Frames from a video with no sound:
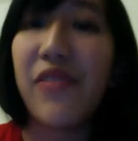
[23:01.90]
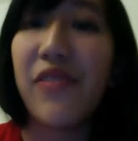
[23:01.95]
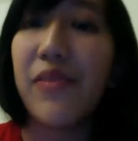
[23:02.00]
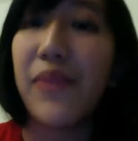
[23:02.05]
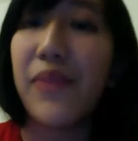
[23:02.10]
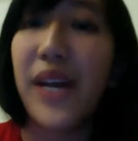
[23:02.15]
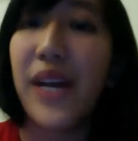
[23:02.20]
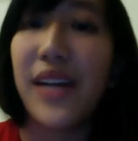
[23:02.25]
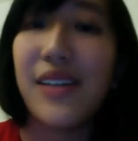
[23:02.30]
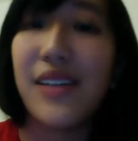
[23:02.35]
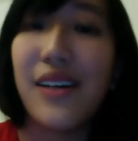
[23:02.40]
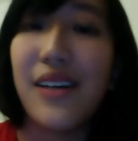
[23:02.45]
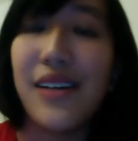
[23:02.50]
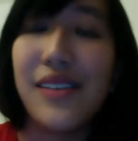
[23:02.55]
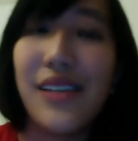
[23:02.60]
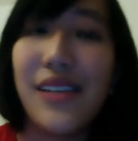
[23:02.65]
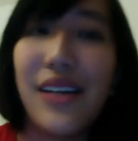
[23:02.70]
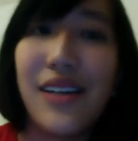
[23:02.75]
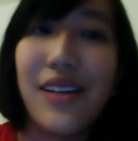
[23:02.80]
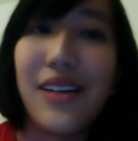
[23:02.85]
pegged as
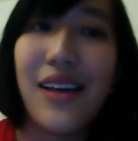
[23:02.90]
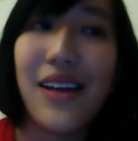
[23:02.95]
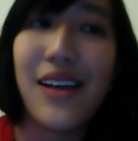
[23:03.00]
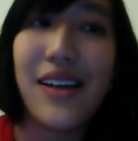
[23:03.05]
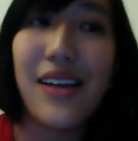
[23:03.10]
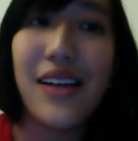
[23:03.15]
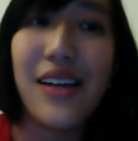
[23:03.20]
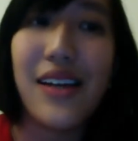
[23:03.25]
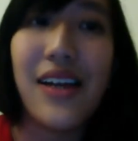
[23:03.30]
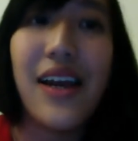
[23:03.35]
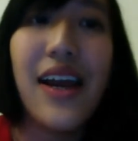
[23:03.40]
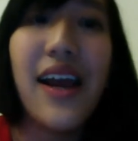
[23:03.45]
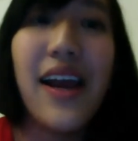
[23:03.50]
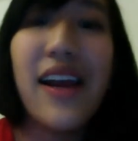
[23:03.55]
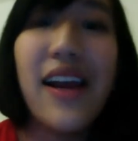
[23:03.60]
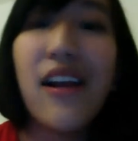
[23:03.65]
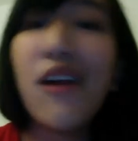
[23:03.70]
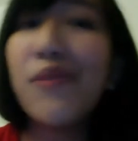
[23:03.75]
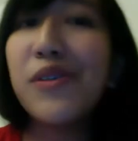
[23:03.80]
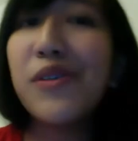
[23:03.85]
like that kid, and
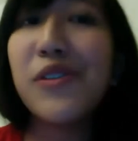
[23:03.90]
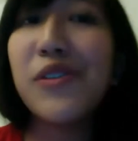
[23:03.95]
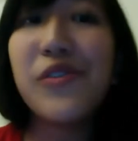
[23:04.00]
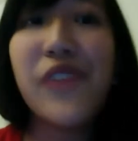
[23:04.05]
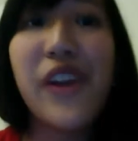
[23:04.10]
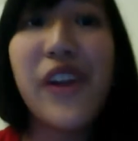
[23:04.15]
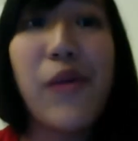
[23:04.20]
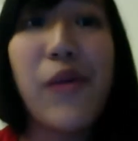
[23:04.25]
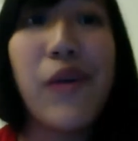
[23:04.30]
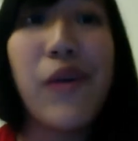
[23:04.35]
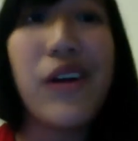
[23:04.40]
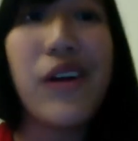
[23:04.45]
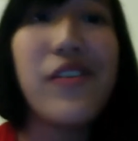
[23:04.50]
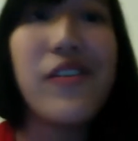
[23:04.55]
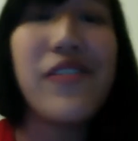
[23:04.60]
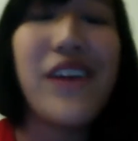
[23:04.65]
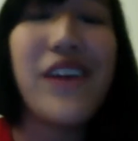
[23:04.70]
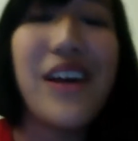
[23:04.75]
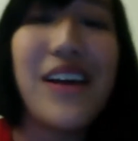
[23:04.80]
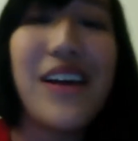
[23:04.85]
Alma was very aware of
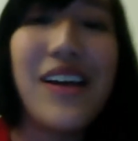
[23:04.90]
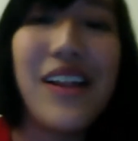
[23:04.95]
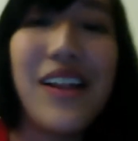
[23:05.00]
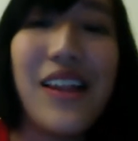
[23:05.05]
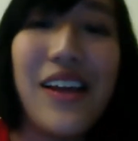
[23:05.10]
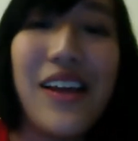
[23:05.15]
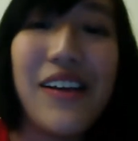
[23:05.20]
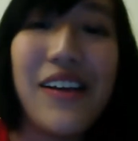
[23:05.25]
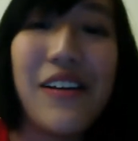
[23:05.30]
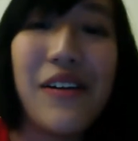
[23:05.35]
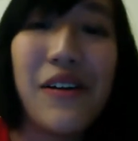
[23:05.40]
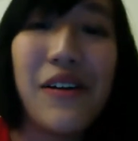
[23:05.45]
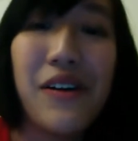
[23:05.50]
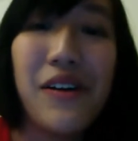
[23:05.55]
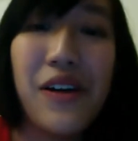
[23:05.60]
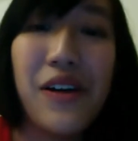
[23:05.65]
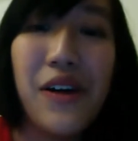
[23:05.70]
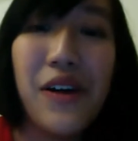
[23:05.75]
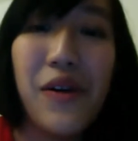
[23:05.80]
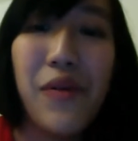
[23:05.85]
that. Like
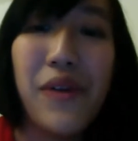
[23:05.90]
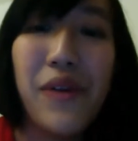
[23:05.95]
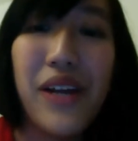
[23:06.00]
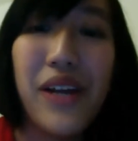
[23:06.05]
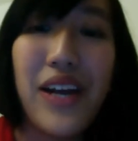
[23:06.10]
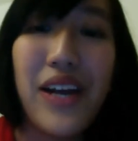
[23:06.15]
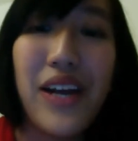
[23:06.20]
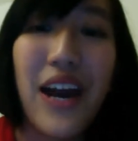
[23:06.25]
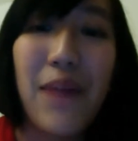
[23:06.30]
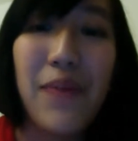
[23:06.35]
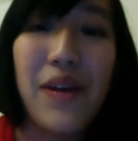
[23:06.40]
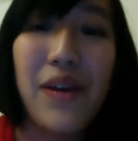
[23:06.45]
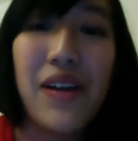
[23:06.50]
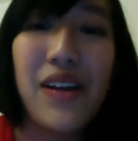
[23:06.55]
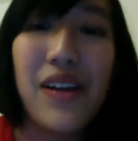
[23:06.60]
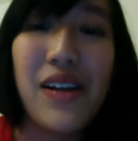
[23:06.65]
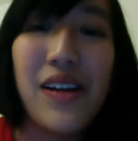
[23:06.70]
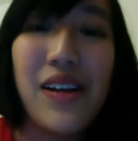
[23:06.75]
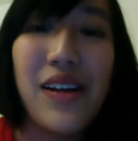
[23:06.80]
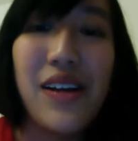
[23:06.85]
when it happened,
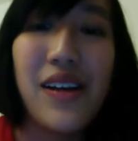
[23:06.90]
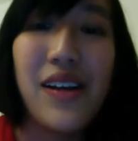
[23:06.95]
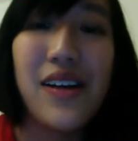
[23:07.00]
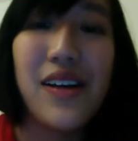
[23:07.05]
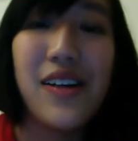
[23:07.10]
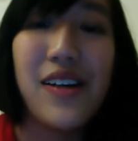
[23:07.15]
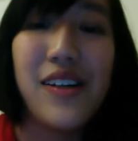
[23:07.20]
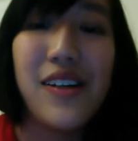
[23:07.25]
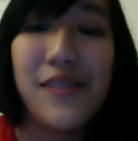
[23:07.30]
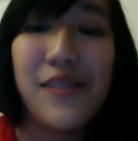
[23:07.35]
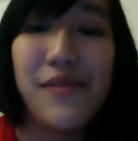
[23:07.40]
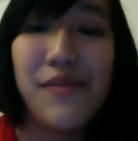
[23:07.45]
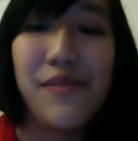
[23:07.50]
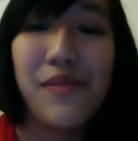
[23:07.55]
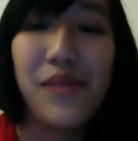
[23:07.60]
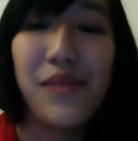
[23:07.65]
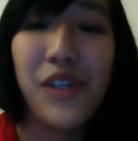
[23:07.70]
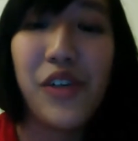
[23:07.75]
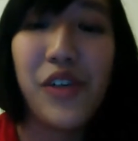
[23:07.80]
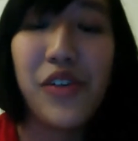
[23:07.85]

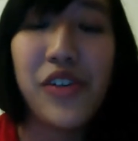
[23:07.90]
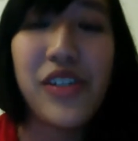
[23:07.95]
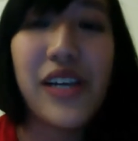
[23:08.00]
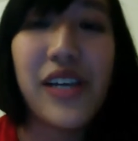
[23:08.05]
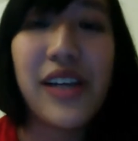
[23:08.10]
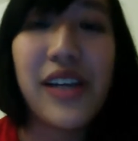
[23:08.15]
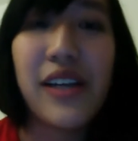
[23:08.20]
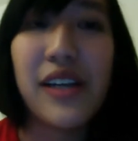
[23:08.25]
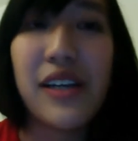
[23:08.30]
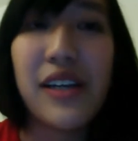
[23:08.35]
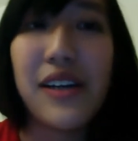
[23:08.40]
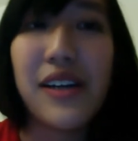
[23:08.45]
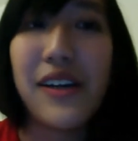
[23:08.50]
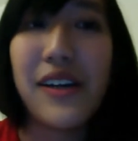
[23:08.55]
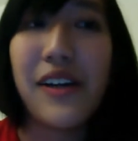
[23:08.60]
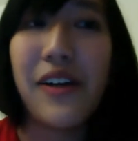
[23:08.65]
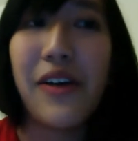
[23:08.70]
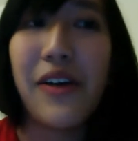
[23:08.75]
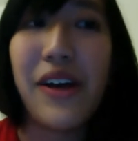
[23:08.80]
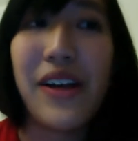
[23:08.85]
she was just like,
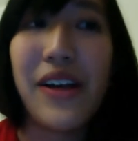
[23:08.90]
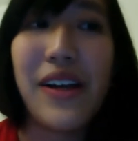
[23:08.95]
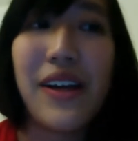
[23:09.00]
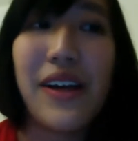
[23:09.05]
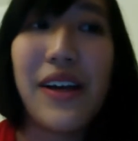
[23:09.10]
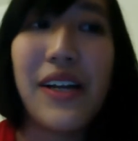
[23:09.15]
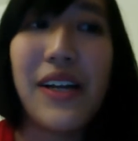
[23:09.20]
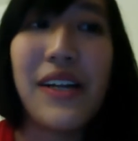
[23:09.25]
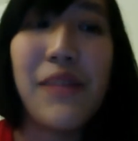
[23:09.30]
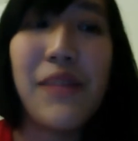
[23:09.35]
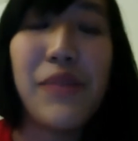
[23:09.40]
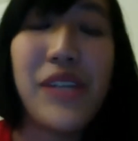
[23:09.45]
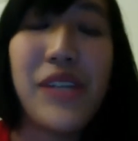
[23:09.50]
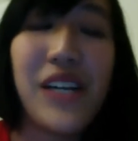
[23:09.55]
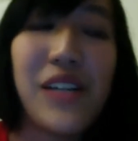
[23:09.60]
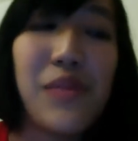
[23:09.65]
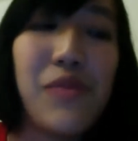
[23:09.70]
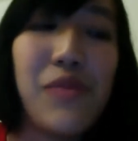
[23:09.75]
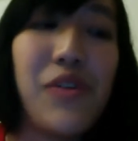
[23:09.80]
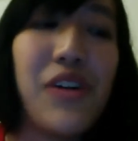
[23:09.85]
I need to protect him
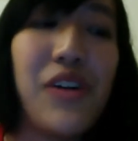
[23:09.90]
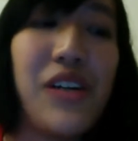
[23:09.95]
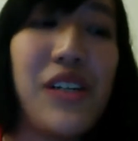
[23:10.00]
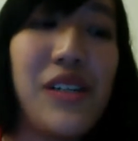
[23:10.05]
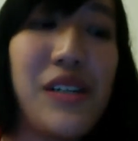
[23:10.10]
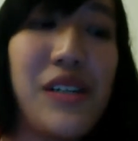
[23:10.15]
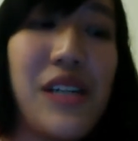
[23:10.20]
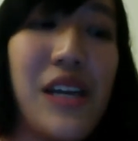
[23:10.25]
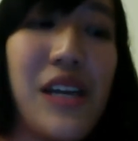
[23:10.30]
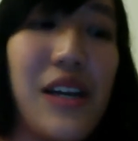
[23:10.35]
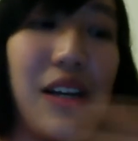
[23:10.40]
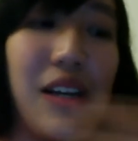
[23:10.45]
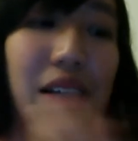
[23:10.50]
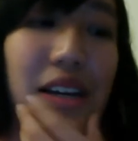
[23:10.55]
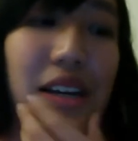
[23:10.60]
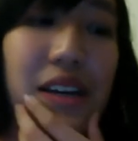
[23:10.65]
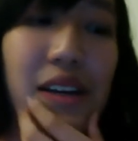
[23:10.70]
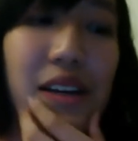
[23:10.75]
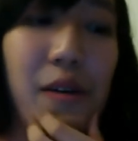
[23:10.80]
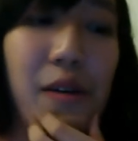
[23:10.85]
more. I need to like
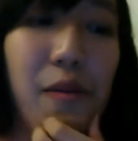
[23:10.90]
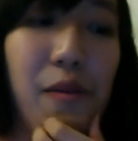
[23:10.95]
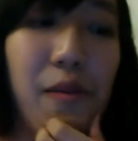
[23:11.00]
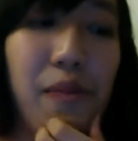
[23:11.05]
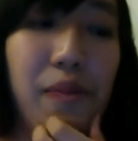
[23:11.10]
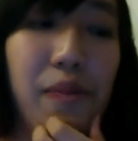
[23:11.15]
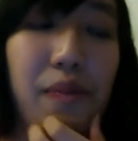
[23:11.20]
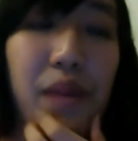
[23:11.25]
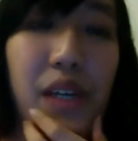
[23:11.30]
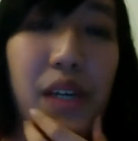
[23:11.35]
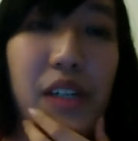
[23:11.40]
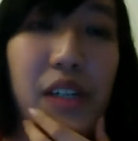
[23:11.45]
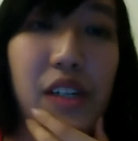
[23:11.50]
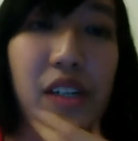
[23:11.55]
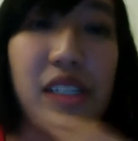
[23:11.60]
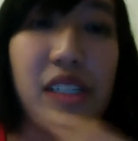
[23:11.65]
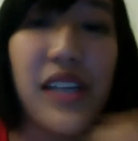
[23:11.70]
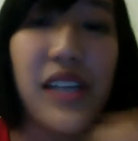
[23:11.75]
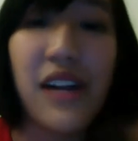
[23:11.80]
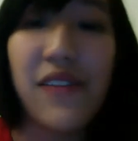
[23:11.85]
make sure he's
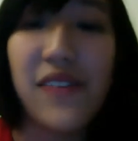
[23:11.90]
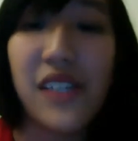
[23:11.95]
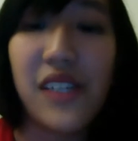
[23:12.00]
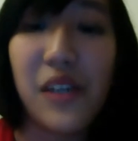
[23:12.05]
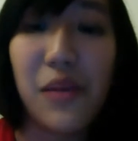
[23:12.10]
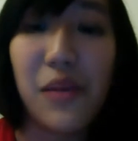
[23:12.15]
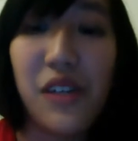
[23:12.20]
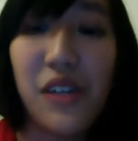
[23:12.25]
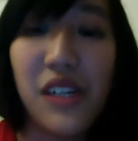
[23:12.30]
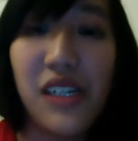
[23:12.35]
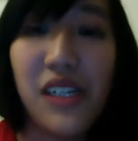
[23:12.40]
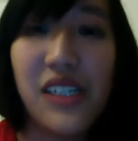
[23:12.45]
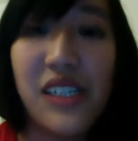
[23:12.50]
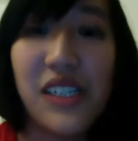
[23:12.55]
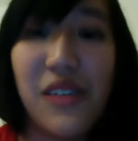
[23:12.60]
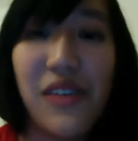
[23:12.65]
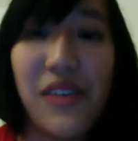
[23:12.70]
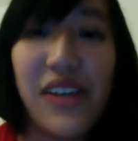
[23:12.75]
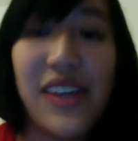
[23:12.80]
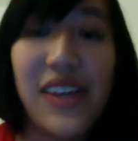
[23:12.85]
out of this community and stuff
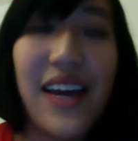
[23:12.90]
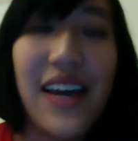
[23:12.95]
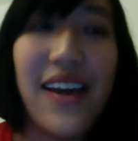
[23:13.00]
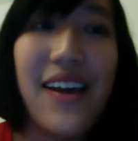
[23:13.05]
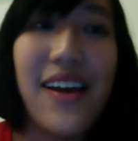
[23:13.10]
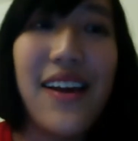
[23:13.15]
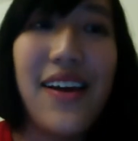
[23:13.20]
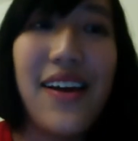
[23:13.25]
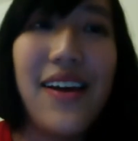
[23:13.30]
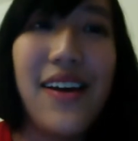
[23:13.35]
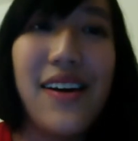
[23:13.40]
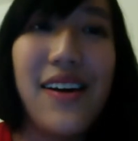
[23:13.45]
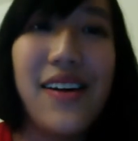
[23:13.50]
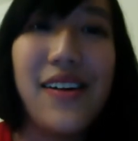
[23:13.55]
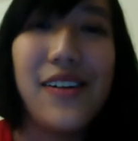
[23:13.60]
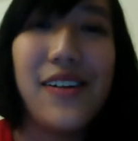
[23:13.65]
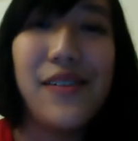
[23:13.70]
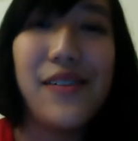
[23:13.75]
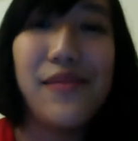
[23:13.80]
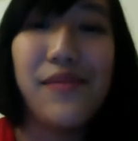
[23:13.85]
like that.
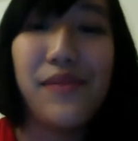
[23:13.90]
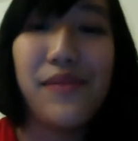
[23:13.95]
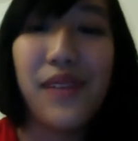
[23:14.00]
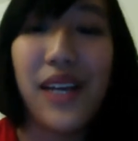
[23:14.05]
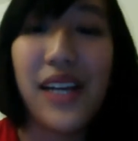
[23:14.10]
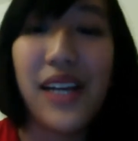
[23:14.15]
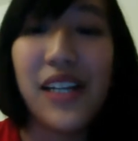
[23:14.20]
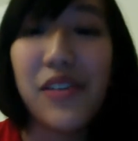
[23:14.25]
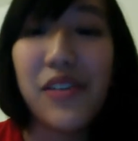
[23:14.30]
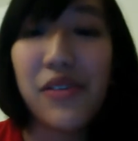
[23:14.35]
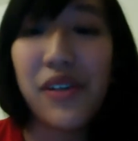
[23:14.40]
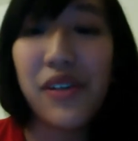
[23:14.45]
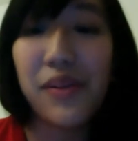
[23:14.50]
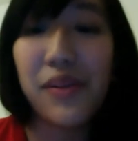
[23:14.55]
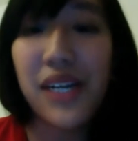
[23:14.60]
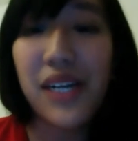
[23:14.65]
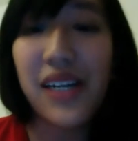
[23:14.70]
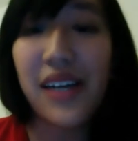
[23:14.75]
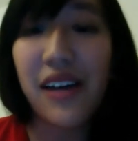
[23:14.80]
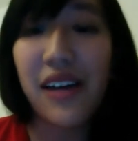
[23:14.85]
And it's really
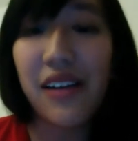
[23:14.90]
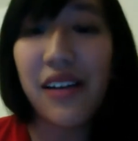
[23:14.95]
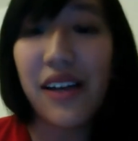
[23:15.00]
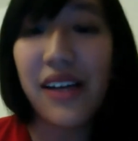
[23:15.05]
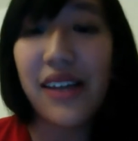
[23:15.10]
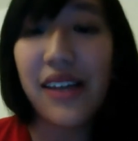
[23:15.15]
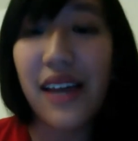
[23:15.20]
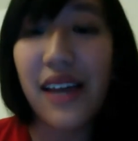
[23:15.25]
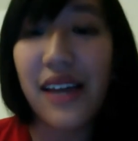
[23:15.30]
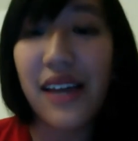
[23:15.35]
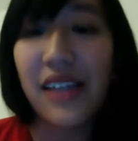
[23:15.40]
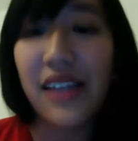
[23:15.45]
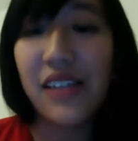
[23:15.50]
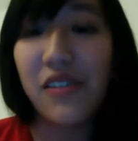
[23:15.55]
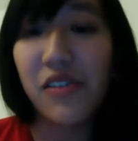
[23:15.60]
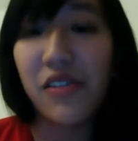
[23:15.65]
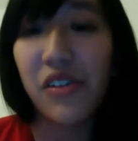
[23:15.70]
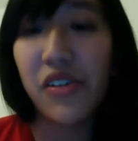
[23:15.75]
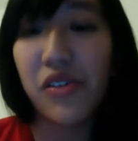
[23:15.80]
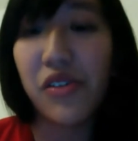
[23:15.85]
upsetting how like that is
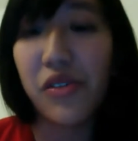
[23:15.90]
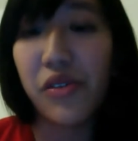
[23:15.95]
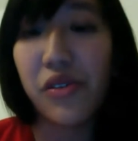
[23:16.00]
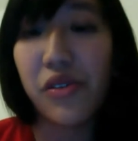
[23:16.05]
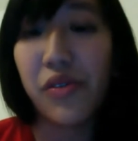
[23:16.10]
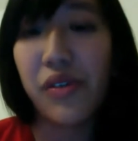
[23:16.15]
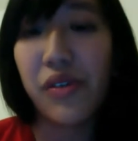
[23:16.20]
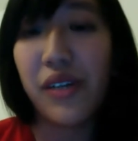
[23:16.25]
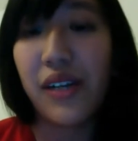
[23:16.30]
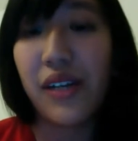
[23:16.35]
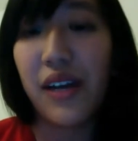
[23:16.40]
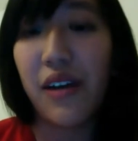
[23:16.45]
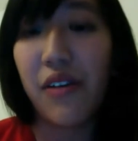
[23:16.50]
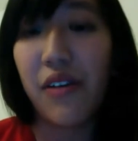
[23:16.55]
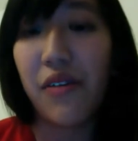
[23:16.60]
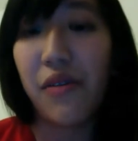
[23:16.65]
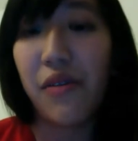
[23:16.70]
really true and how